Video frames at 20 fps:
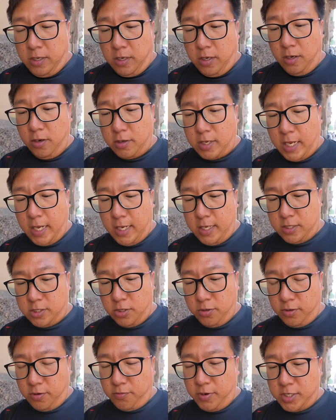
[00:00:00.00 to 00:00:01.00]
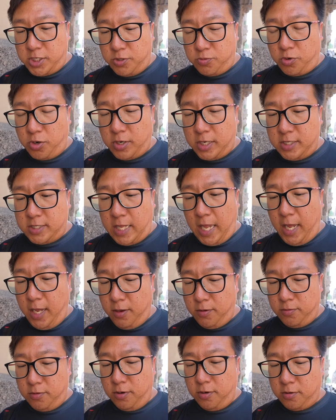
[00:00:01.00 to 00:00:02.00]
Okay, so the Regirock is
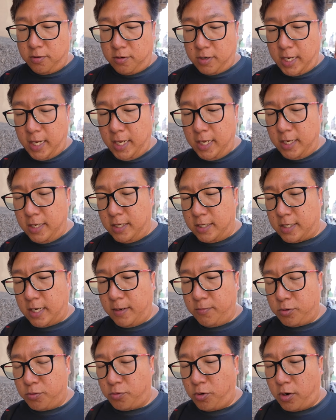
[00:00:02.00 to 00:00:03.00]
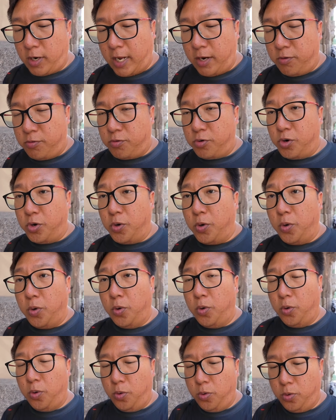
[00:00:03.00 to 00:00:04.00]
down. Okay, time to rock and
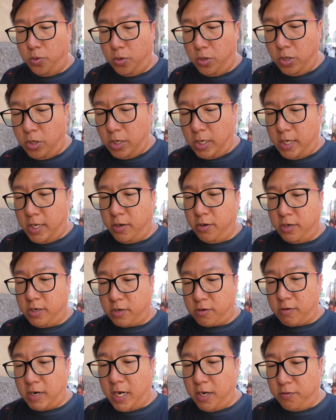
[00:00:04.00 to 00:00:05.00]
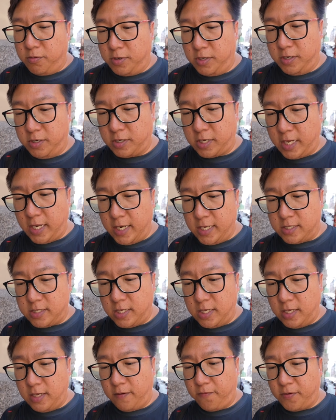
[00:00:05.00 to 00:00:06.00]
roll on the ground. Okay, let's
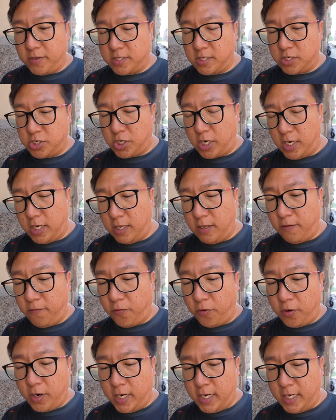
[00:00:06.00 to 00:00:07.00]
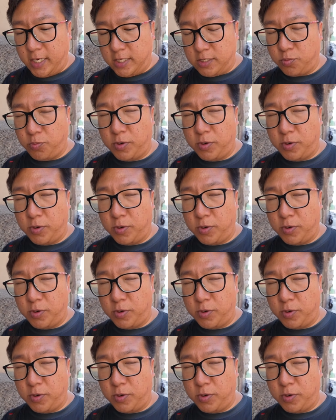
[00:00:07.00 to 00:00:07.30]
see if it's a shiny for us.